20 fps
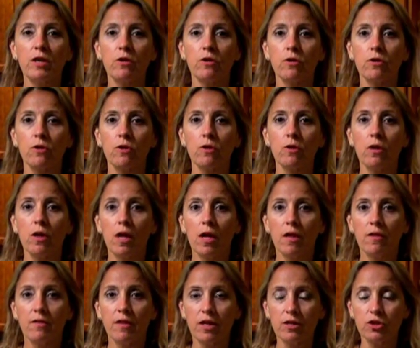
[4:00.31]
sweetener
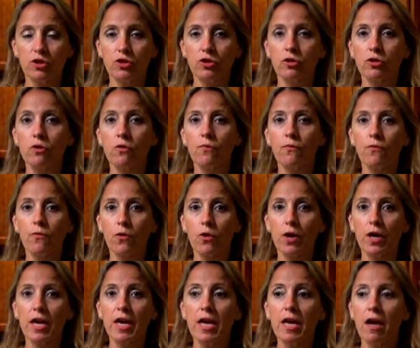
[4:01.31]
that's
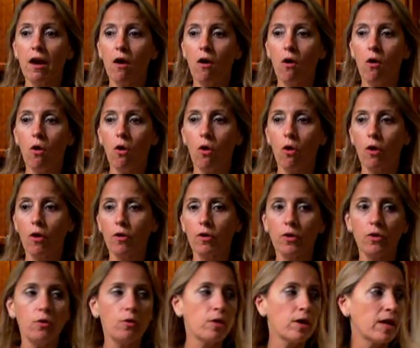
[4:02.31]
sugar-free,
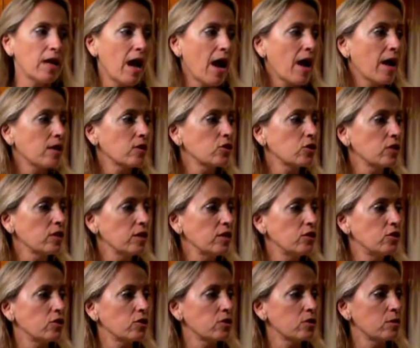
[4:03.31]
or you can
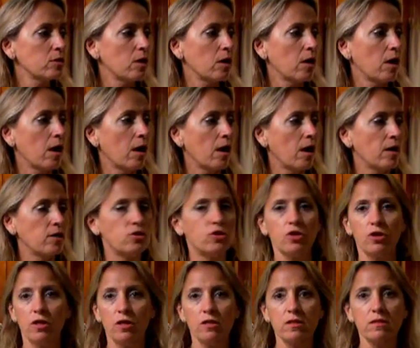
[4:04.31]
actually just
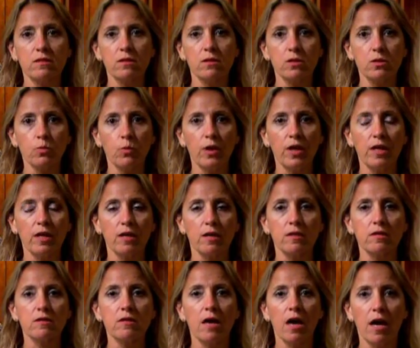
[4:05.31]
adjust the
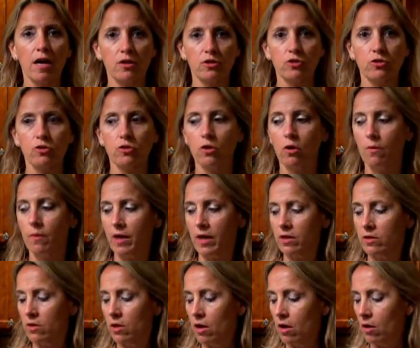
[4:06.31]
sweetness as you're
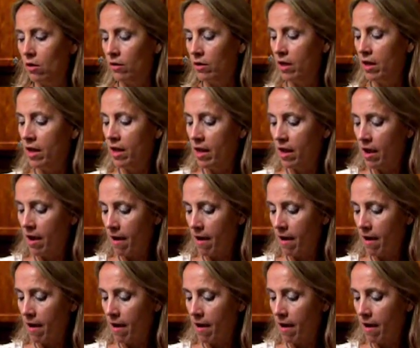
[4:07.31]
going along.